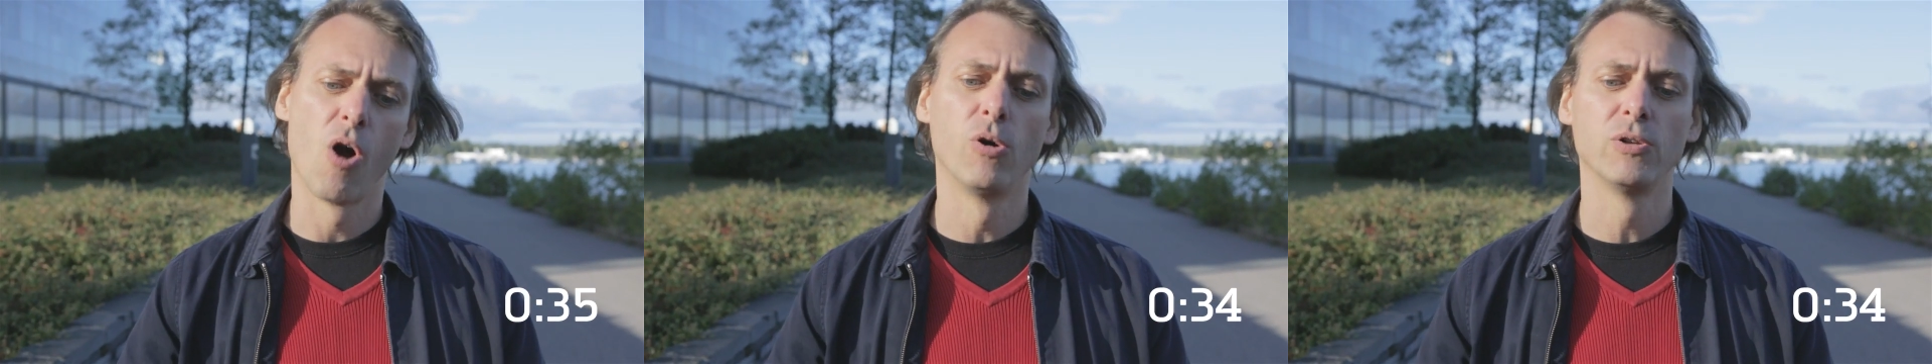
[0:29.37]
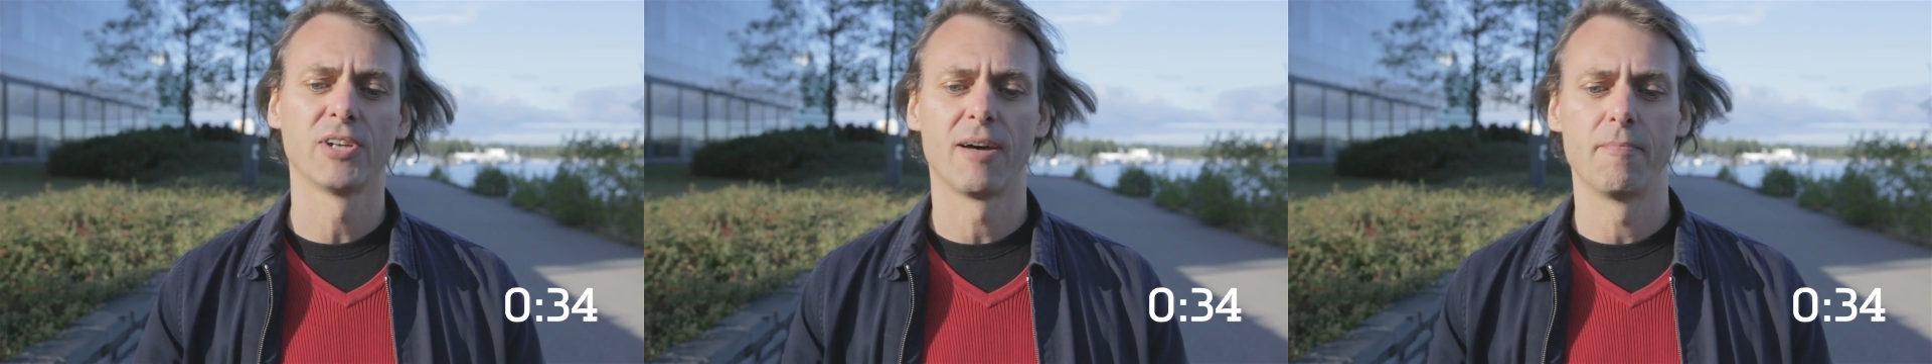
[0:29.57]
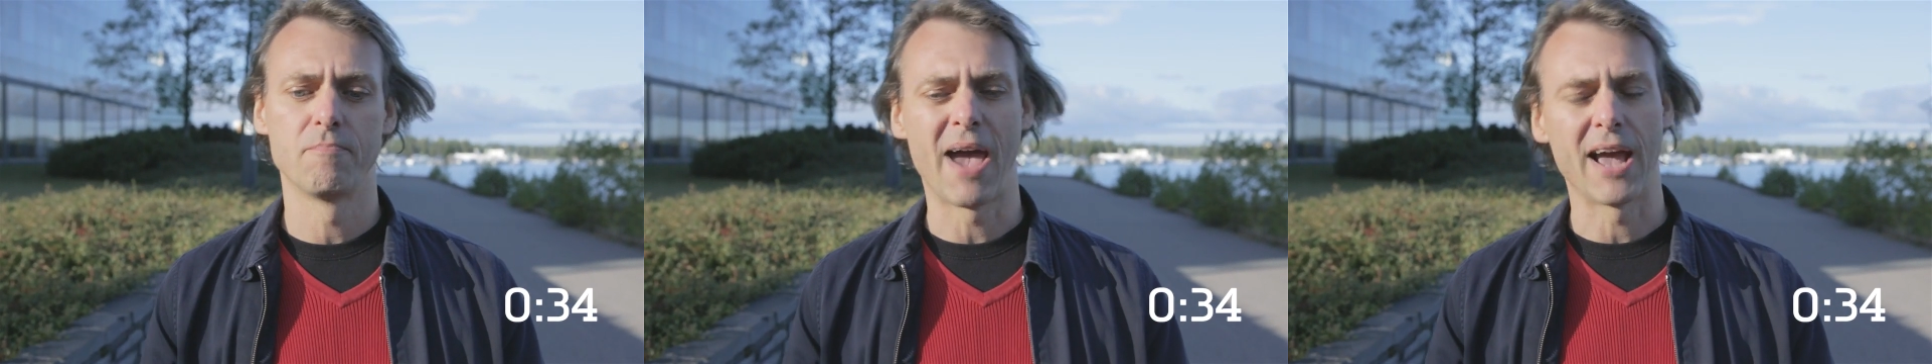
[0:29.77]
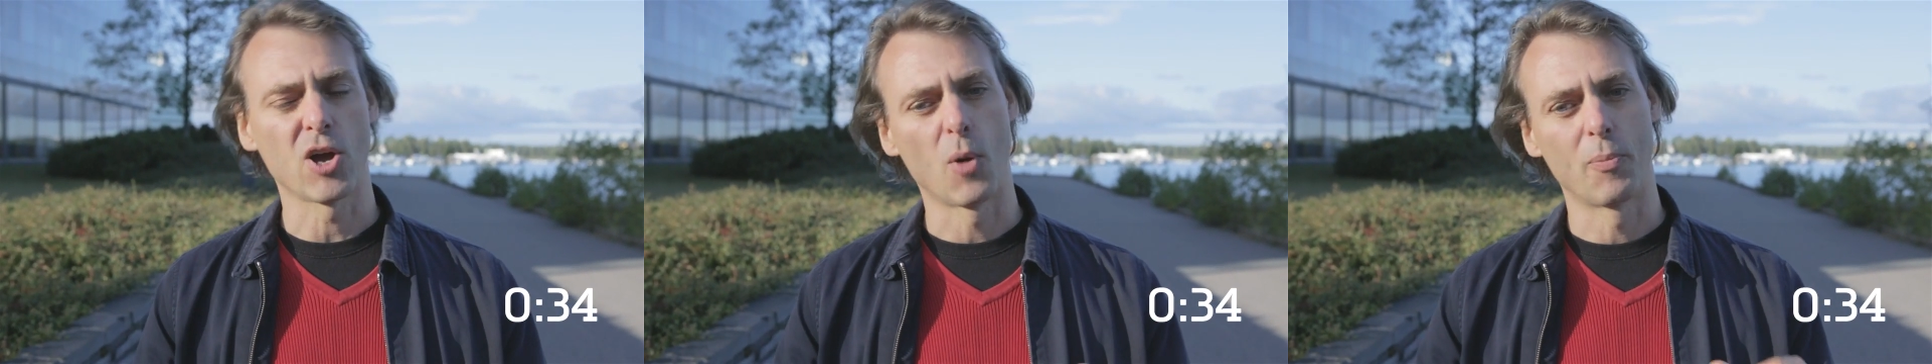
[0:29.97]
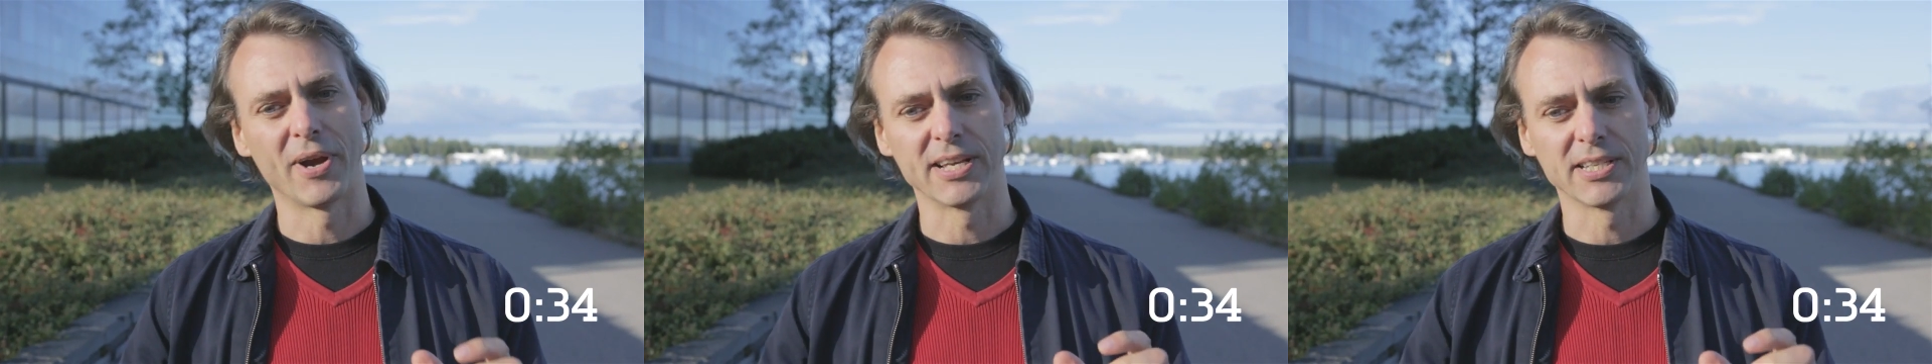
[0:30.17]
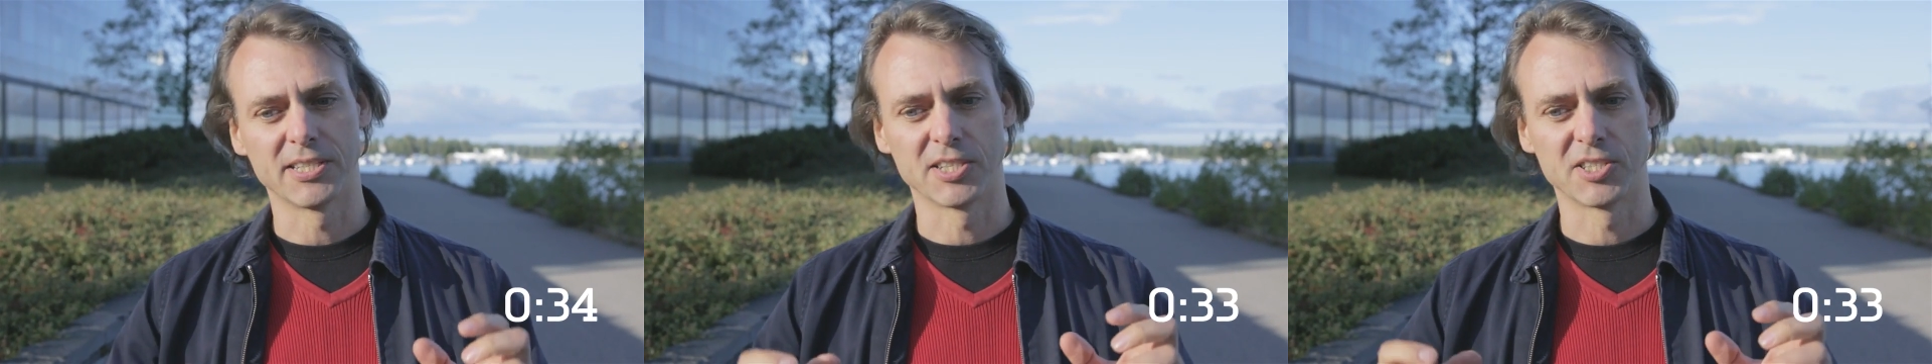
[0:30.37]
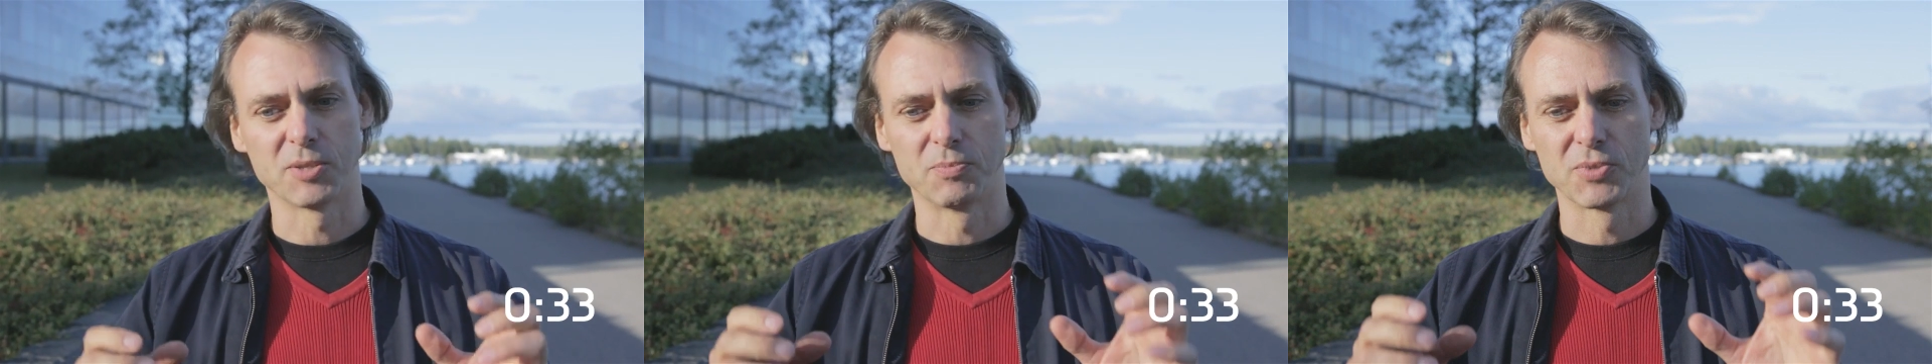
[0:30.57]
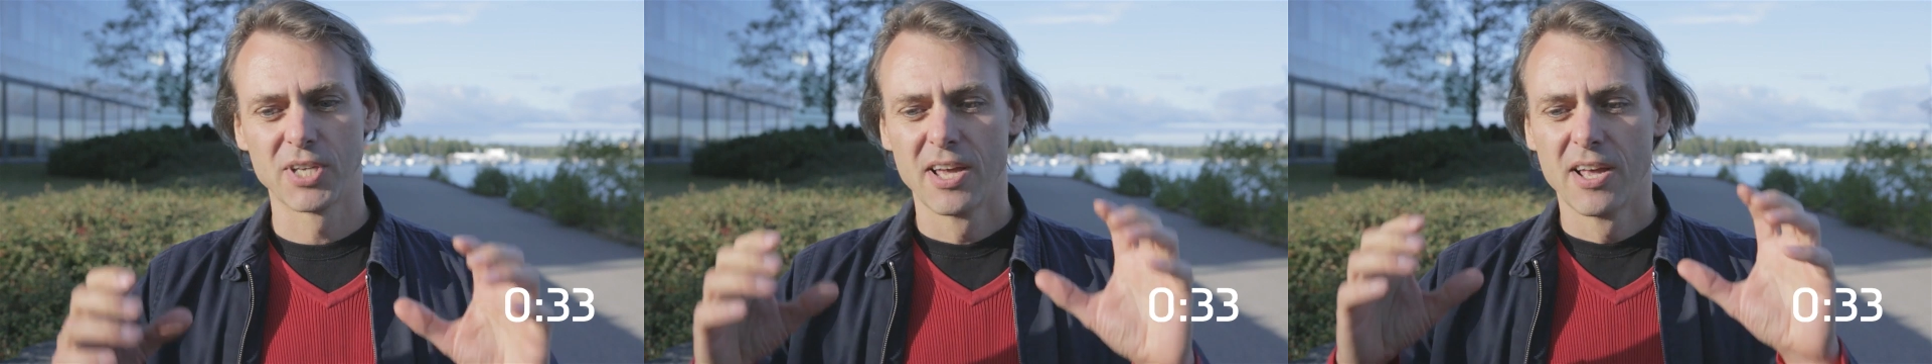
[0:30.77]
older Mac operating
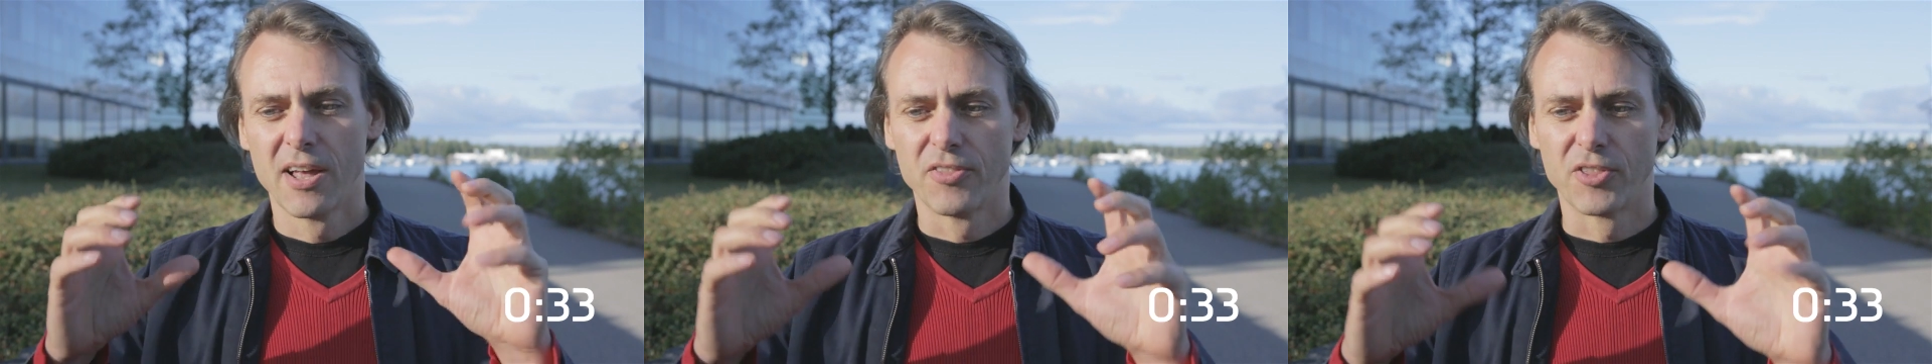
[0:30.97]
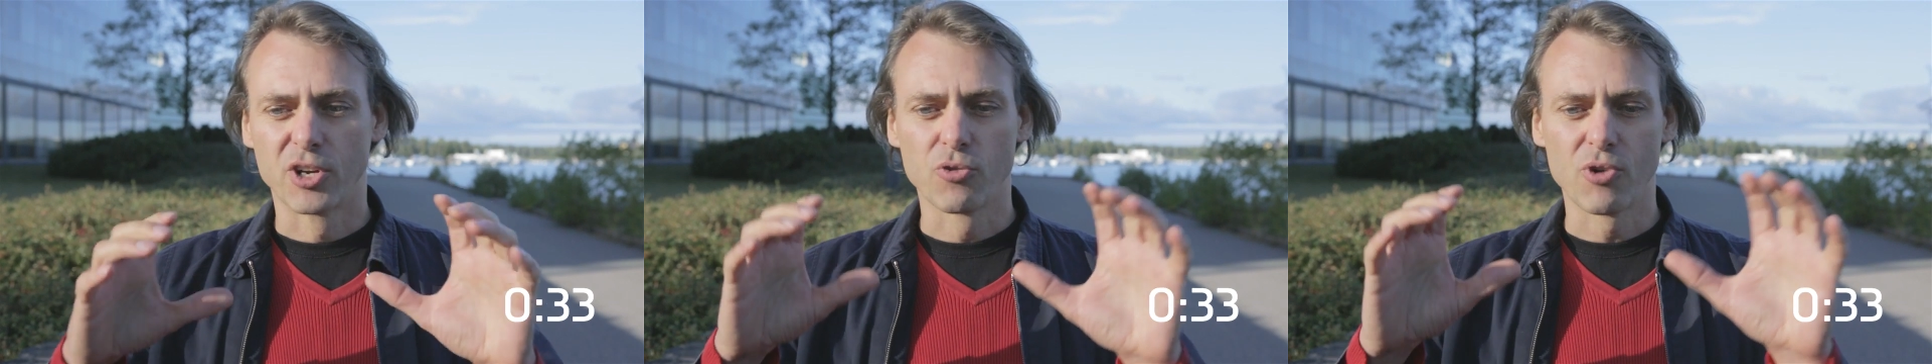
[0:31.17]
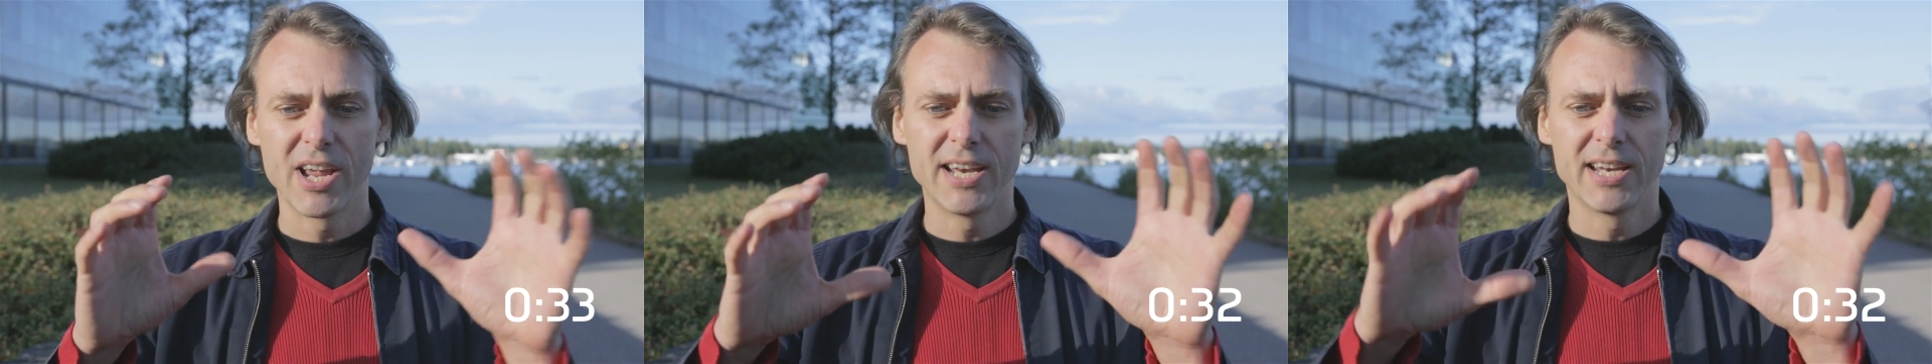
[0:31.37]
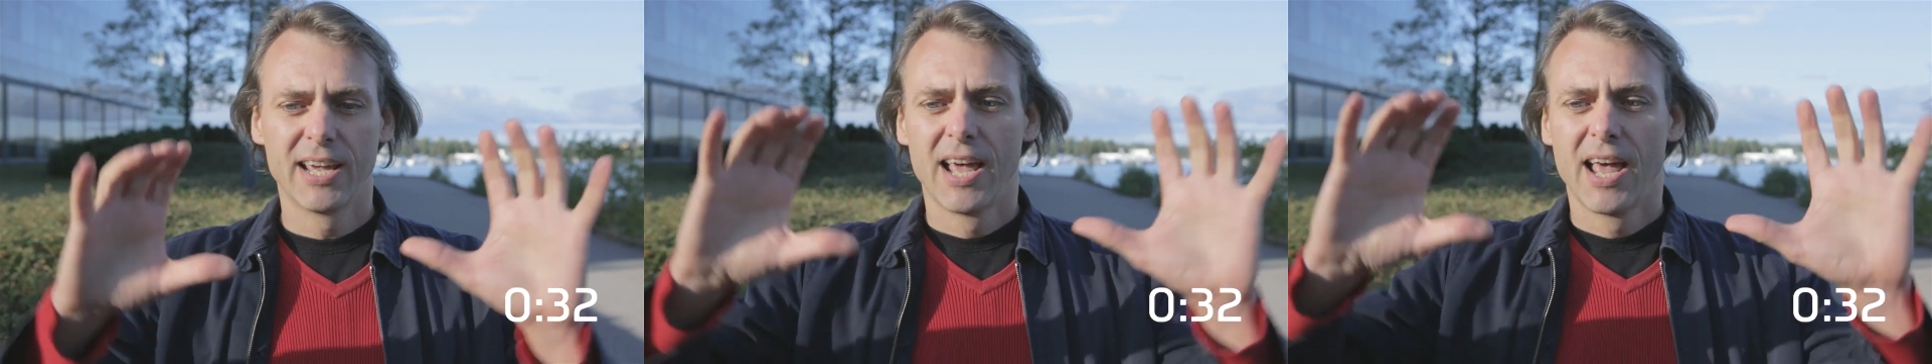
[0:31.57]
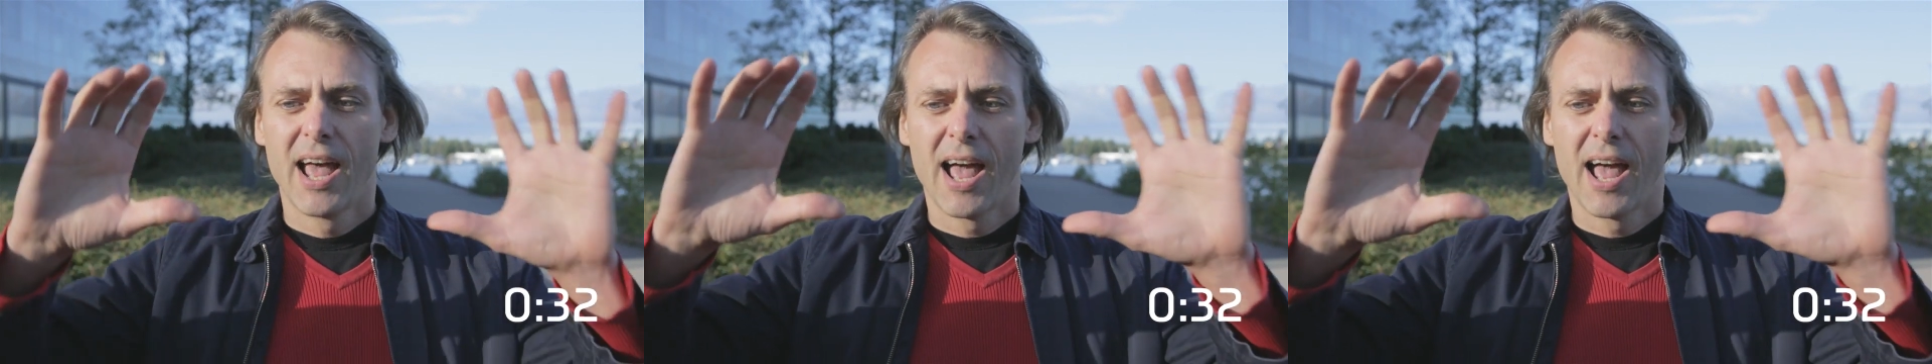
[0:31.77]
systems. The grid